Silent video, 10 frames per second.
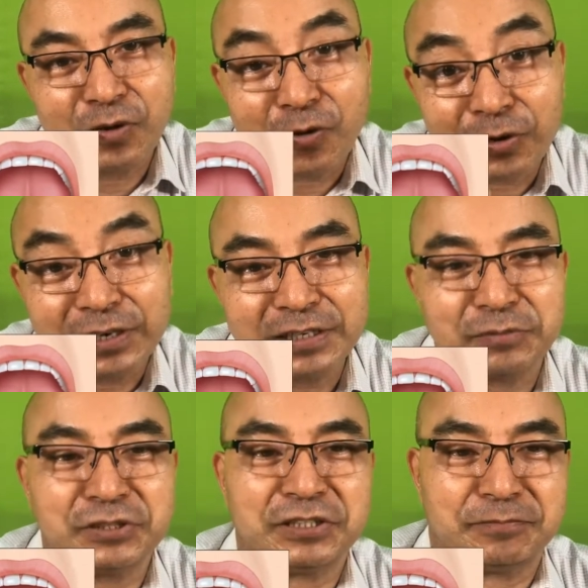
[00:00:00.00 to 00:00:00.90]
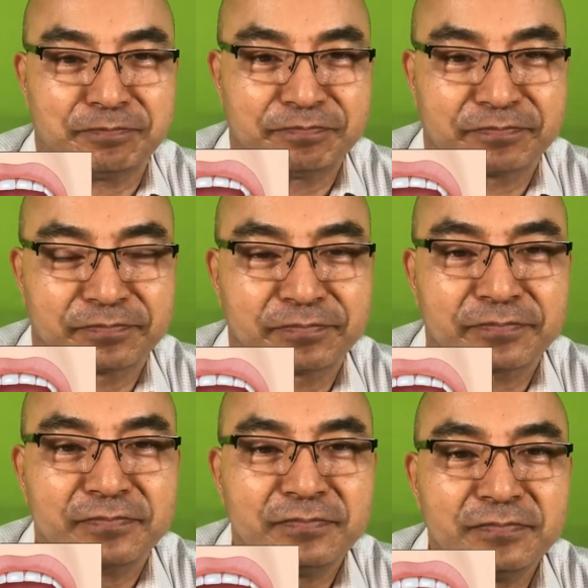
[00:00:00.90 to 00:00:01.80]
oral cavity,
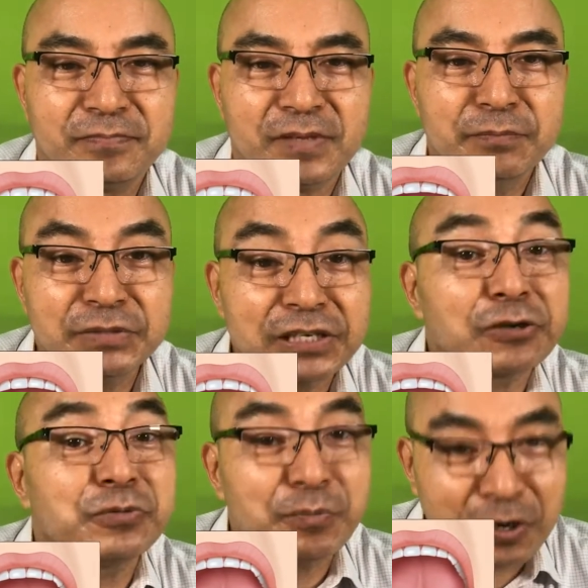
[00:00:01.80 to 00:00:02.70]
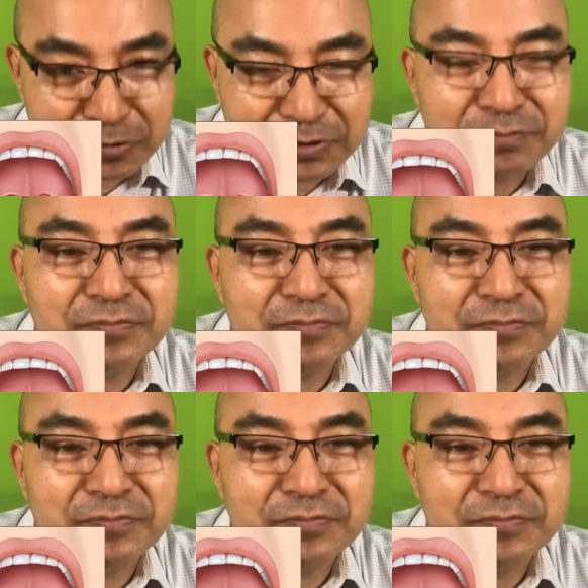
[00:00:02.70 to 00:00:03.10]
middle of the mouth.